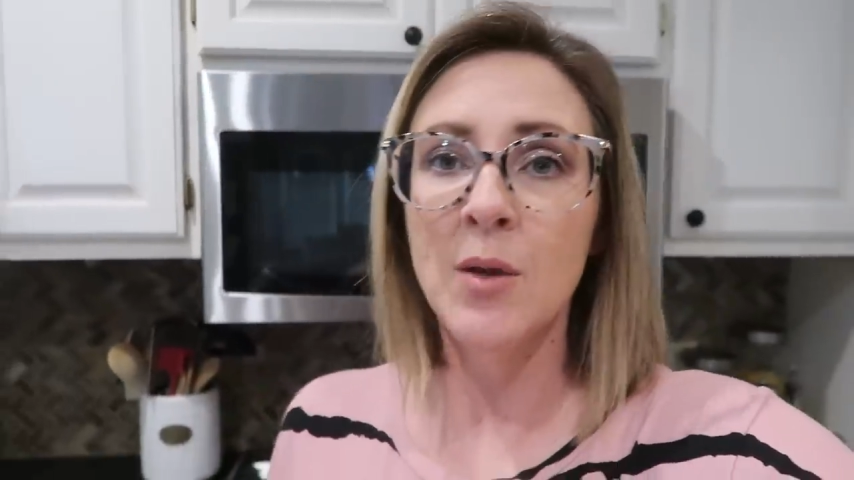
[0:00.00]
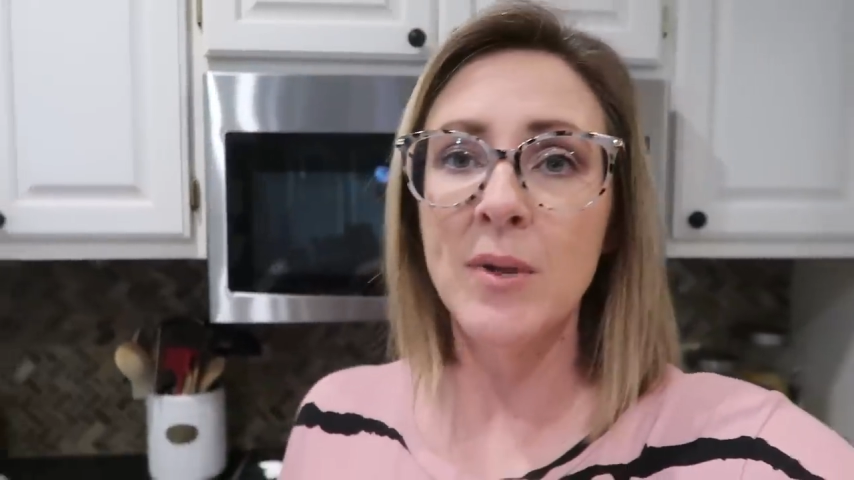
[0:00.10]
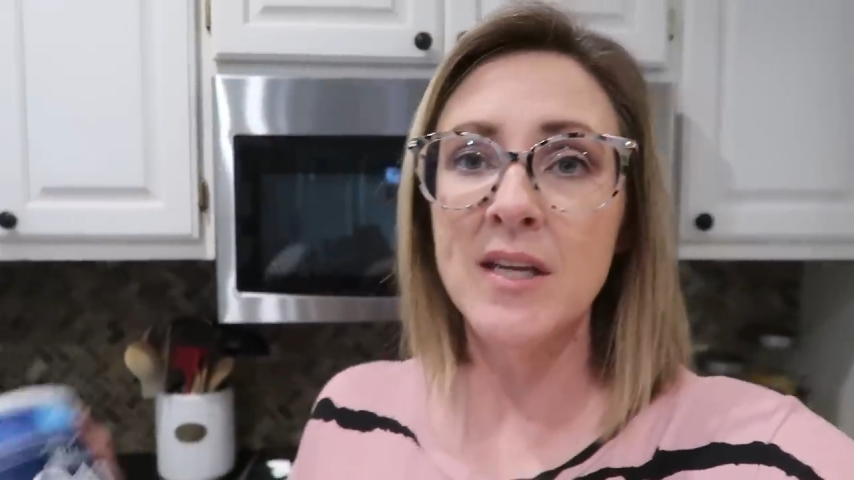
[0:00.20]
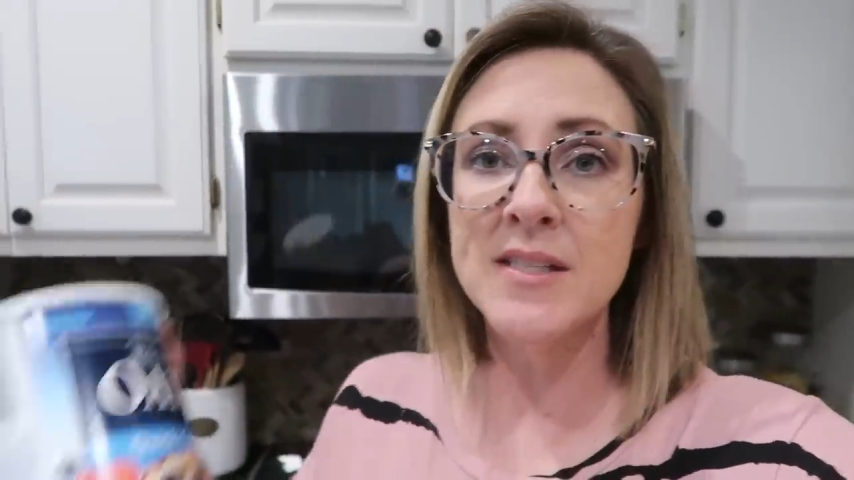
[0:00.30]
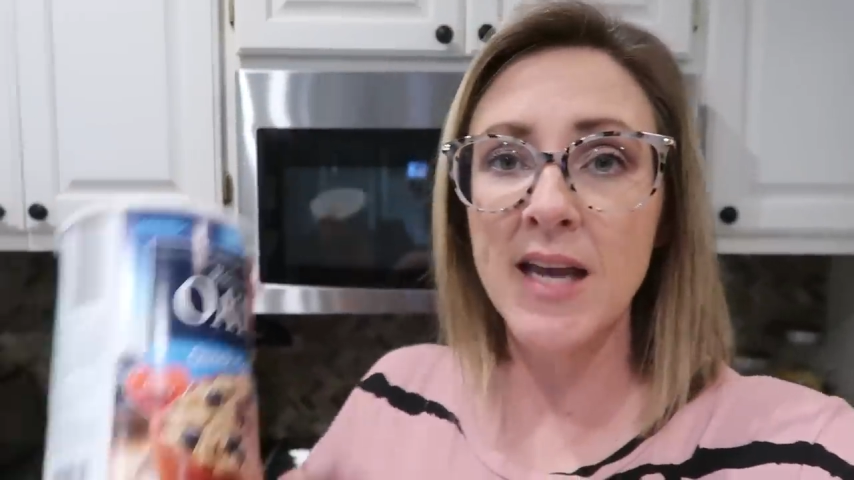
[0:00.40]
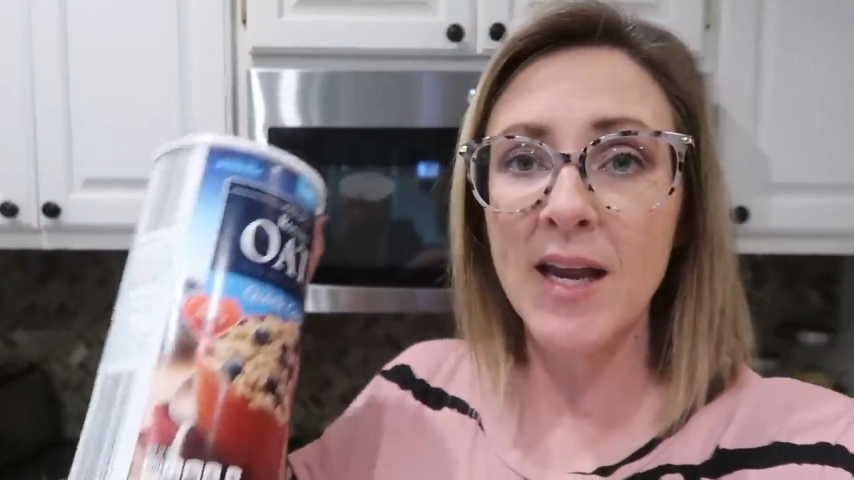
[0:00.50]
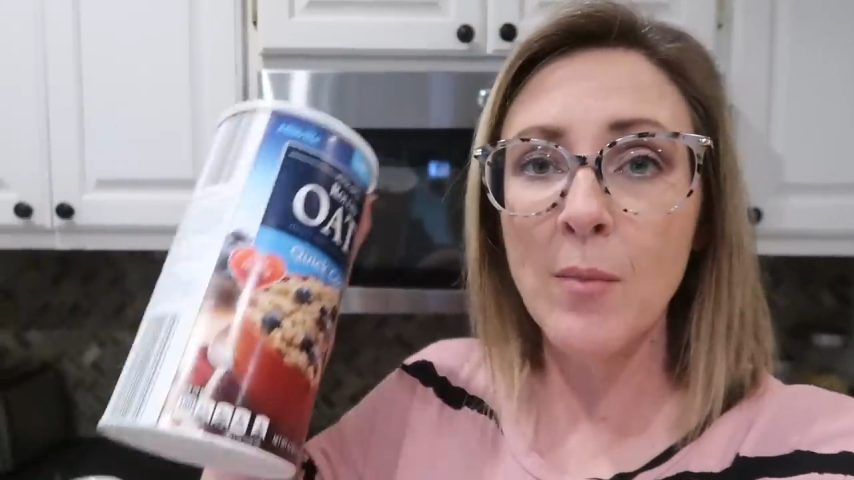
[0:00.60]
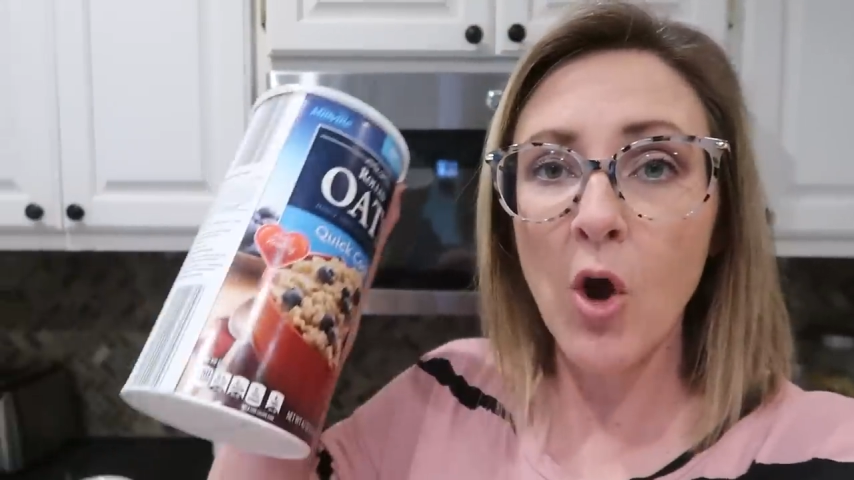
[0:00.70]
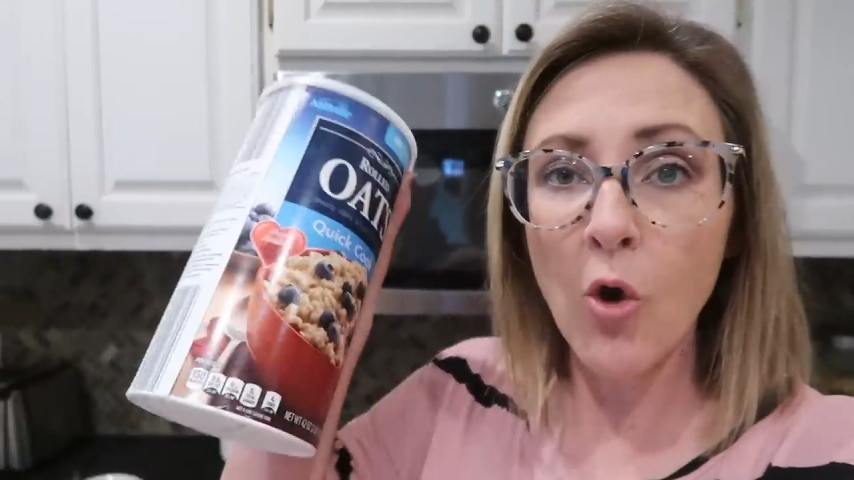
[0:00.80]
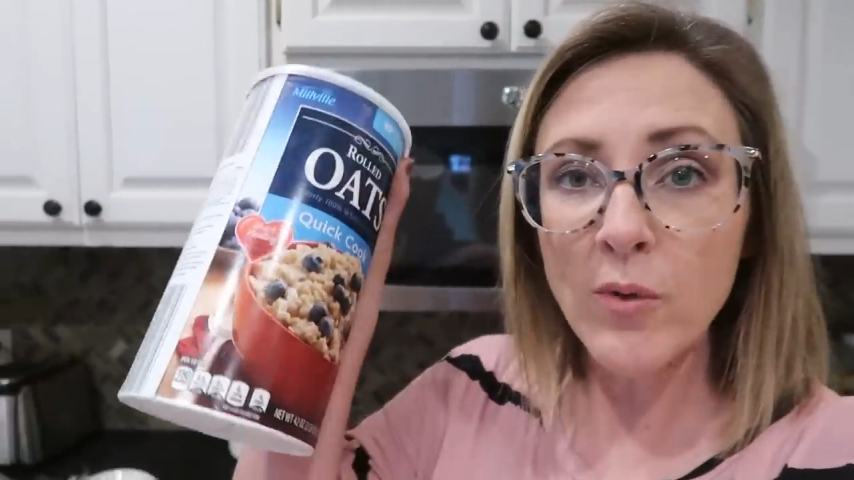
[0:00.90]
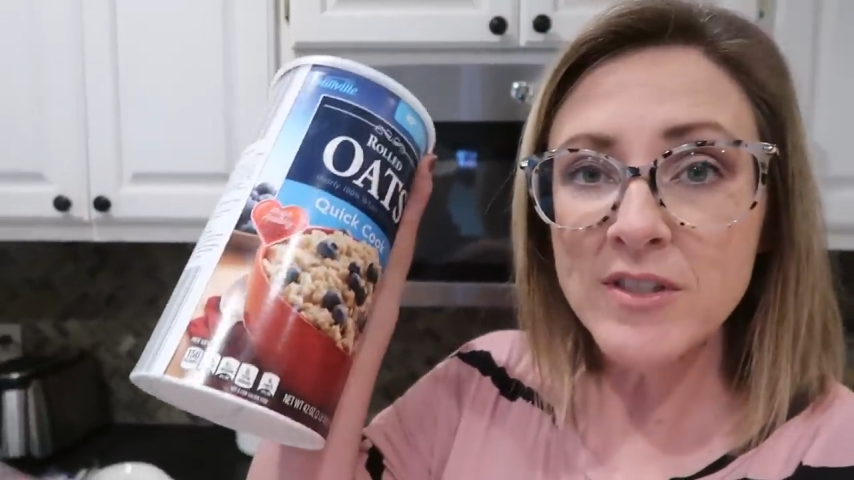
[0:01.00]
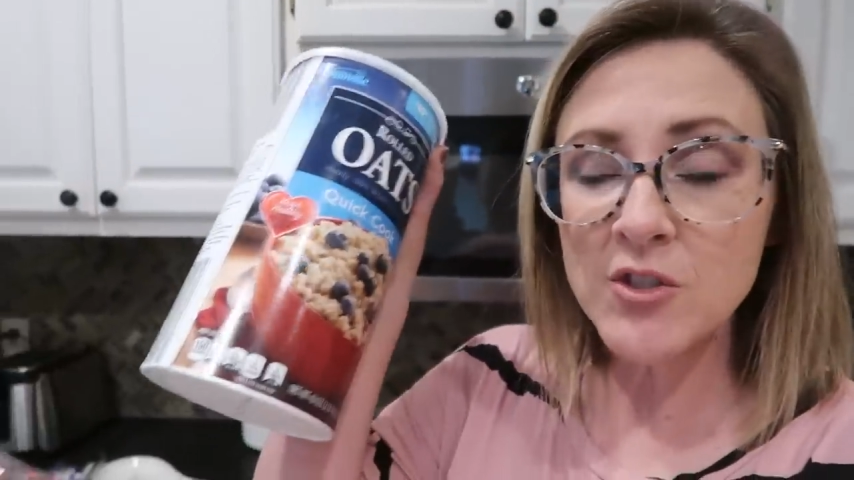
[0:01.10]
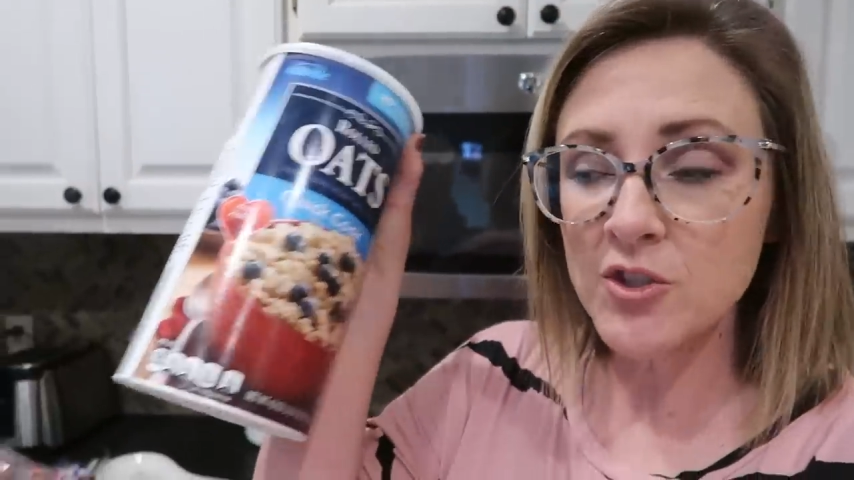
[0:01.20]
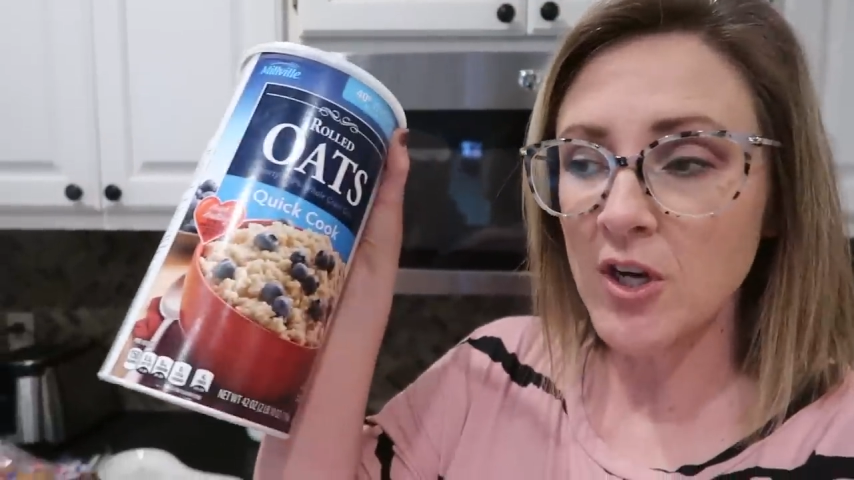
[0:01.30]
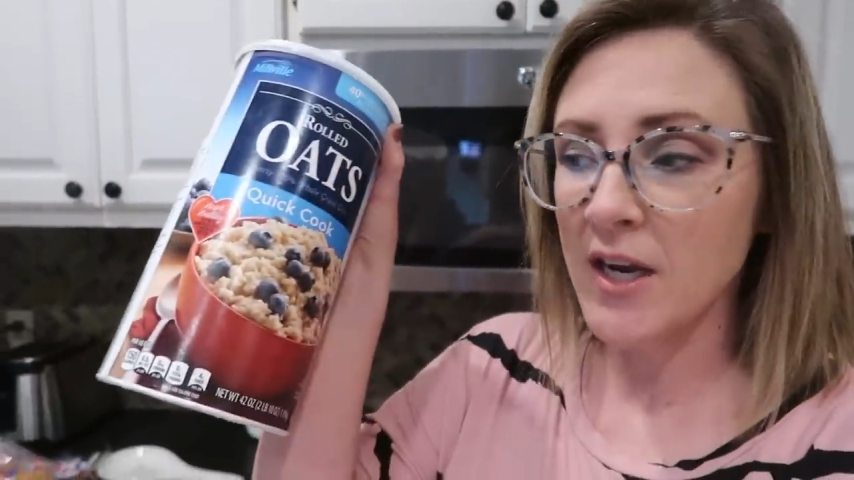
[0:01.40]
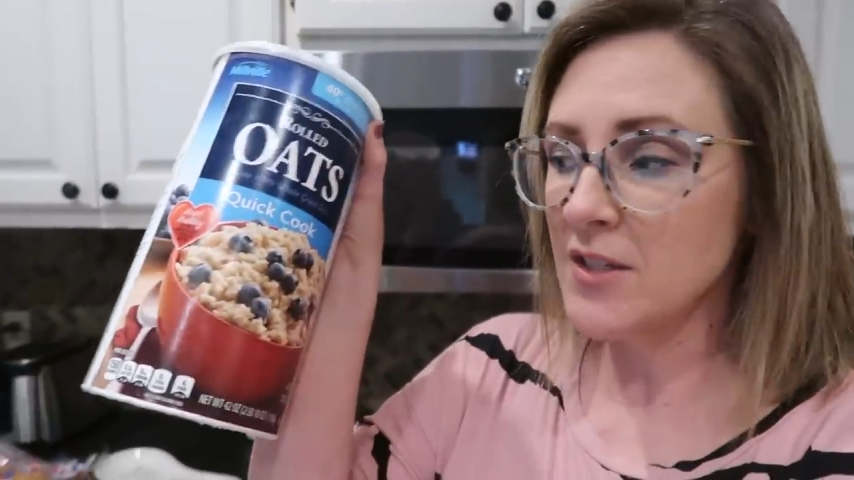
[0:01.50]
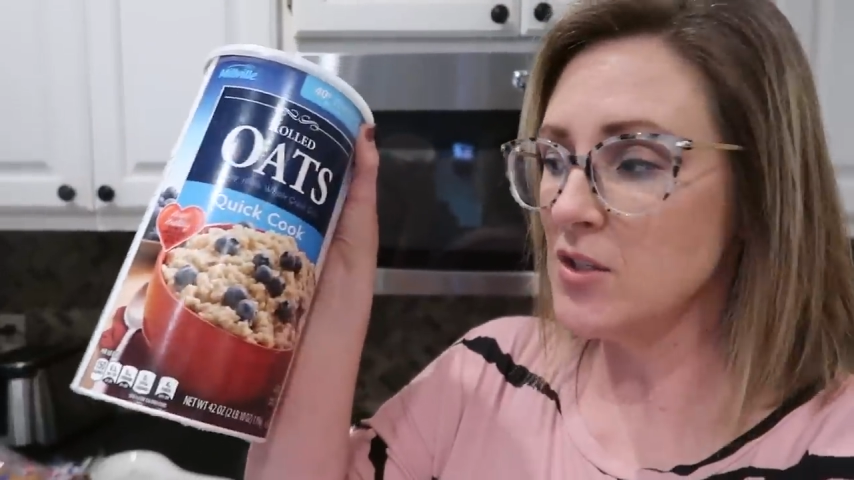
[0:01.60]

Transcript: because I am always trying